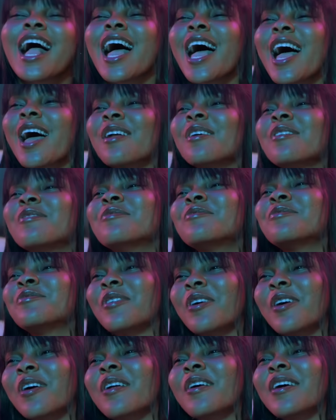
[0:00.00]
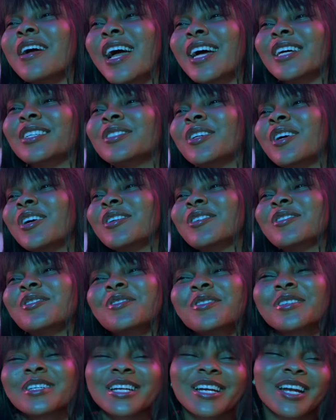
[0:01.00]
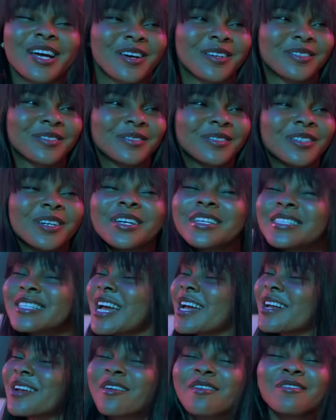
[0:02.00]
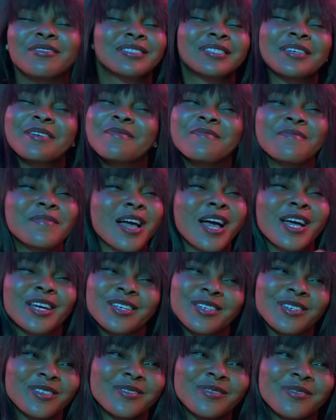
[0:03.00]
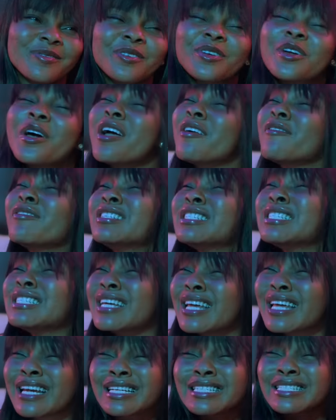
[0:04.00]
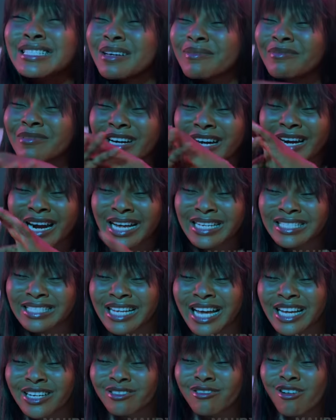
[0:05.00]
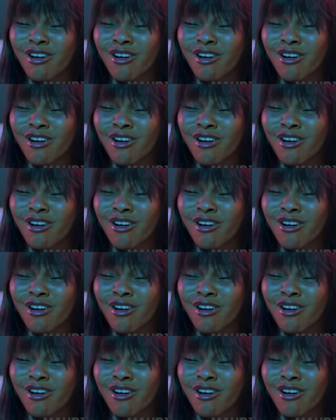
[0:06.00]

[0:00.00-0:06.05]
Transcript: I don't follow you, I talk truth now. Because I know, say me and you, we don't even date the same class at